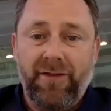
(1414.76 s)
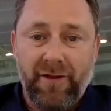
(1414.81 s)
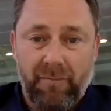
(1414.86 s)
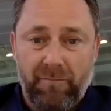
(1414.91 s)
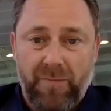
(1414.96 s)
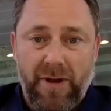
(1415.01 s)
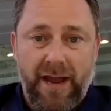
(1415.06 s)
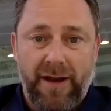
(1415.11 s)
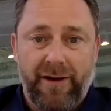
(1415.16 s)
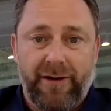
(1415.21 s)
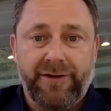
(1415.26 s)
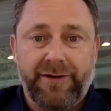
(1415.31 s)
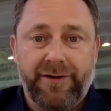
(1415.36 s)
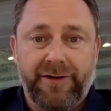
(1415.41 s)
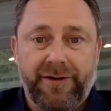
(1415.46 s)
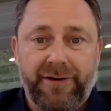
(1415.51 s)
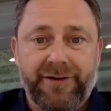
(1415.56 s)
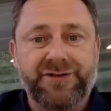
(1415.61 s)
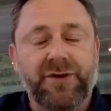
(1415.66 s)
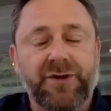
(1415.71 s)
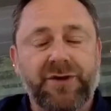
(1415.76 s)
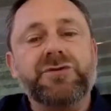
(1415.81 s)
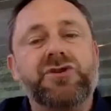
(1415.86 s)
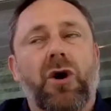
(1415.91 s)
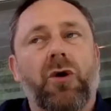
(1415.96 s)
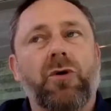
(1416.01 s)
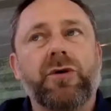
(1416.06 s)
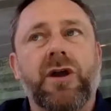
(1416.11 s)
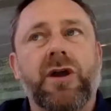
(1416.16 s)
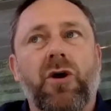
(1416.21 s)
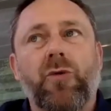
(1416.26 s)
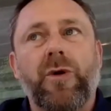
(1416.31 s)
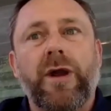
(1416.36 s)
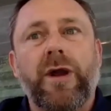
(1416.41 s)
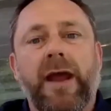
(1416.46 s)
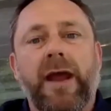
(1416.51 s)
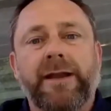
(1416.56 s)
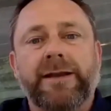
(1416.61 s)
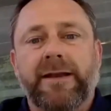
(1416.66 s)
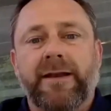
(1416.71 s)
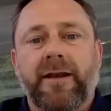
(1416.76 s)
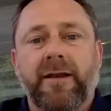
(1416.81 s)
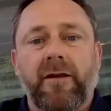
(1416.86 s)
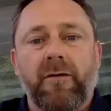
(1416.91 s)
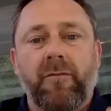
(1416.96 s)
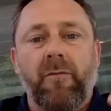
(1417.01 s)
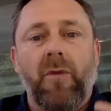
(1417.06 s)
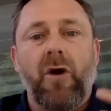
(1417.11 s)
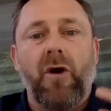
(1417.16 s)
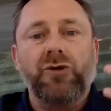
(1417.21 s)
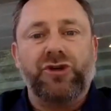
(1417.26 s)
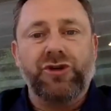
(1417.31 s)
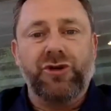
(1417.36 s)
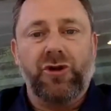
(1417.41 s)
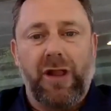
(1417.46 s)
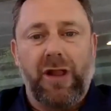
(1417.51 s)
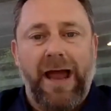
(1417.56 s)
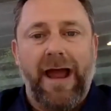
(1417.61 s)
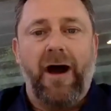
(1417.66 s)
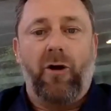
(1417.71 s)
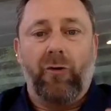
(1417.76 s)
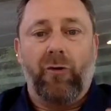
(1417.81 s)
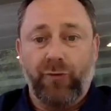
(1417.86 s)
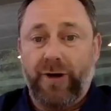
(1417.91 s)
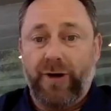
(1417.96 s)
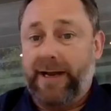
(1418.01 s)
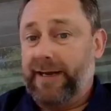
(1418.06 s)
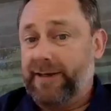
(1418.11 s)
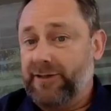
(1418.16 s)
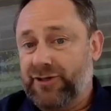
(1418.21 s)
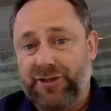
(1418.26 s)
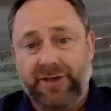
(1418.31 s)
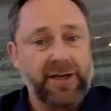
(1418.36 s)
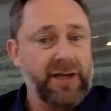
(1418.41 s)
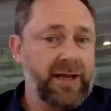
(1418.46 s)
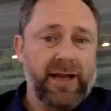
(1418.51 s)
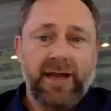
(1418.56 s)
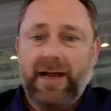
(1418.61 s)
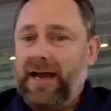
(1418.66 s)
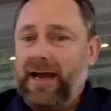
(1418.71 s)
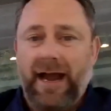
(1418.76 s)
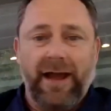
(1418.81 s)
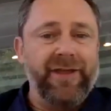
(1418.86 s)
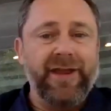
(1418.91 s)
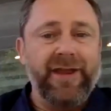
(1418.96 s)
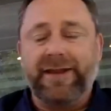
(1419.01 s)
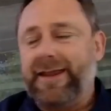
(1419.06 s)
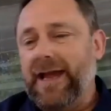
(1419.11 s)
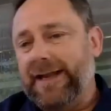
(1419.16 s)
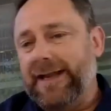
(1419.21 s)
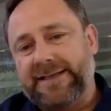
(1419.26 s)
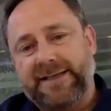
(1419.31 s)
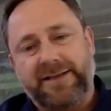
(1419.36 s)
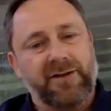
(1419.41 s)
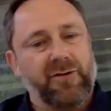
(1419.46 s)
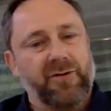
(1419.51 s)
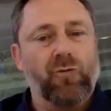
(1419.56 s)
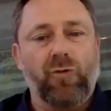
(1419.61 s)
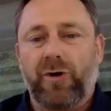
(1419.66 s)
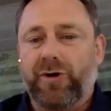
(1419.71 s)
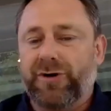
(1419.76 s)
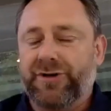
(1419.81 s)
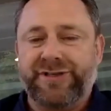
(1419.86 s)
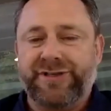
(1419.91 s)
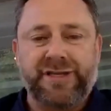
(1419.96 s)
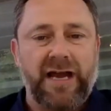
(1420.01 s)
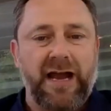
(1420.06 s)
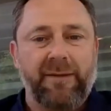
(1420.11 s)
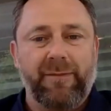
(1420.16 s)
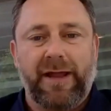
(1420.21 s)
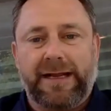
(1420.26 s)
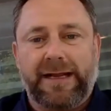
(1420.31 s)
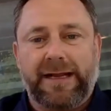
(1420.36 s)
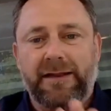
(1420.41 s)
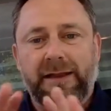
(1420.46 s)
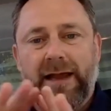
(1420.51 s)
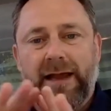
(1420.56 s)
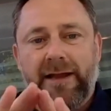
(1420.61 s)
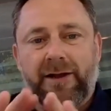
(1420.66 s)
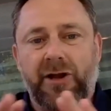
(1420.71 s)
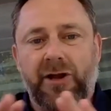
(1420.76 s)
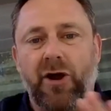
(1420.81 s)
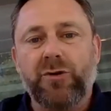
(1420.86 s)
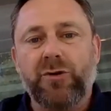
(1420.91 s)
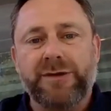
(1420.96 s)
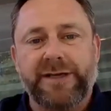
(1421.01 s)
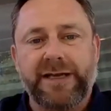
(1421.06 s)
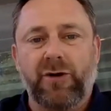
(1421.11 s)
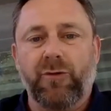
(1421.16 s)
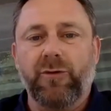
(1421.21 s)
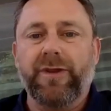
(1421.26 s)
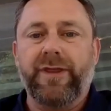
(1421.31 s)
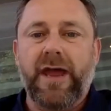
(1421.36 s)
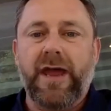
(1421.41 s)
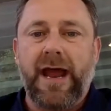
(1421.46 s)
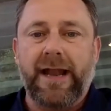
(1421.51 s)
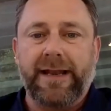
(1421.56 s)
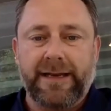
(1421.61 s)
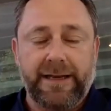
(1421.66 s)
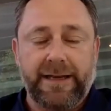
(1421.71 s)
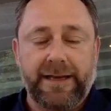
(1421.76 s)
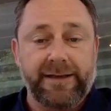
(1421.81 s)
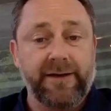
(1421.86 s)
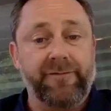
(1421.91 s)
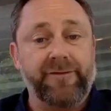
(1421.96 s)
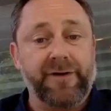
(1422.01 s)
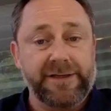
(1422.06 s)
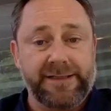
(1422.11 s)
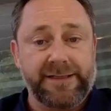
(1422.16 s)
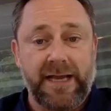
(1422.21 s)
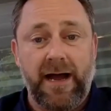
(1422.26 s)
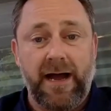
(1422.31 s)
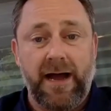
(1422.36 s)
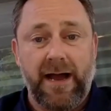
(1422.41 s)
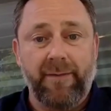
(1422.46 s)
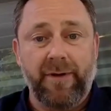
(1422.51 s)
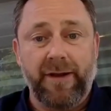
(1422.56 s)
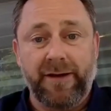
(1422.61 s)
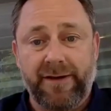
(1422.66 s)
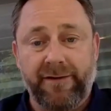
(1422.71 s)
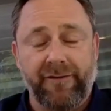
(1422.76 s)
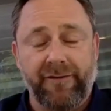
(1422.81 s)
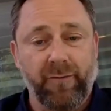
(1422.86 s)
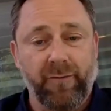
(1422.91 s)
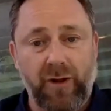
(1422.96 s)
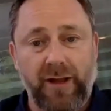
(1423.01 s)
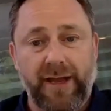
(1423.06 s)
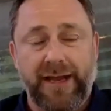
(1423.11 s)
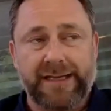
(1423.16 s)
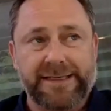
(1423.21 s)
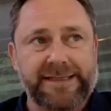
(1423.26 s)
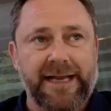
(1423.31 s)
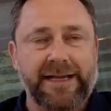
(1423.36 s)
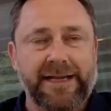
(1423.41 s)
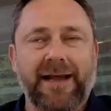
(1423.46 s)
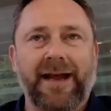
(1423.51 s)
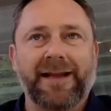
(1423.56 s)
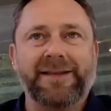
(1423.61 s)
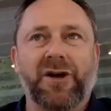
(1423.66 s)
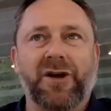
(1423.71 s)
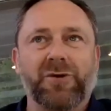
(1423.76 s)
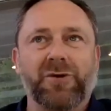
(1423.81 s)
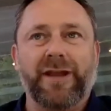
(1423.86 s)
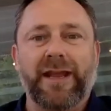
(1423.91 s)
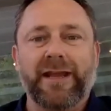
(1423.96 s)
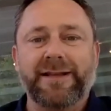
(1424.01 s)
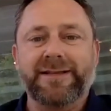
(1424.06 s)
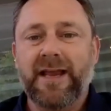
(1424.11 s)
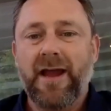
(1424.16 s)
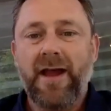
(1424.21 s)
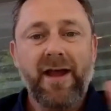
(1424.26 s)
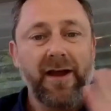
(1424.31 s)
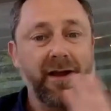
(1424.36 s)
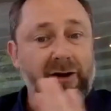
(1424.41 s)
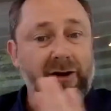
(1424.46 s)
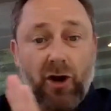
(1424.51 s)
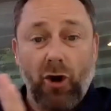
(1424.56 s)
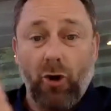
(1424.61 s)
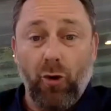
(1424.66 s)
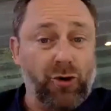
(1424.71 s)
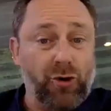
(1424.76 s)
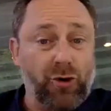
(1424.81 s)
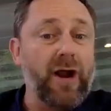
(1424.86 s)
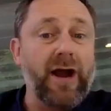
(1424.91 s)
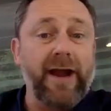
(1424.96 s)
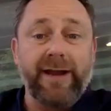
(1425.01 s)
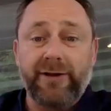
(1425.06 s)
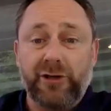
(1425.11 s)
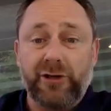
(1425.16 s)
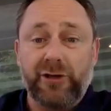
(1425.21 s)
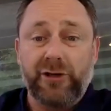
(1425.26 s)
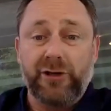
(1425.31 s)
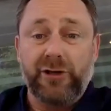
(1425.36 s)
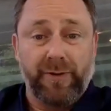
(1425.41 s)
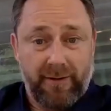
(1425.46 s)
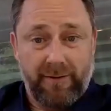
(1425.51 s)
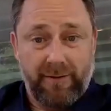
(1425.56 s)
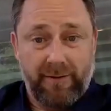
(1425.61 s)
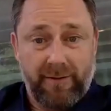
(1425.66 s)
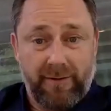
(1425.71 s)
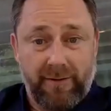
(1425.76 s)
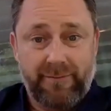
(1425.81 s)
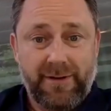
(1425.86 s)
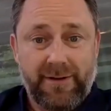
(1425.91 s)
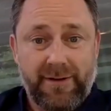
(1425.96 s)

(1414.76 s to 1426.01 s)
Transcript: the better. So don't go in in an emotional outrage. I think that's the worst time. Like, let go deal with that at a different time, a different place. I, I talk with kids, go cry in your pillow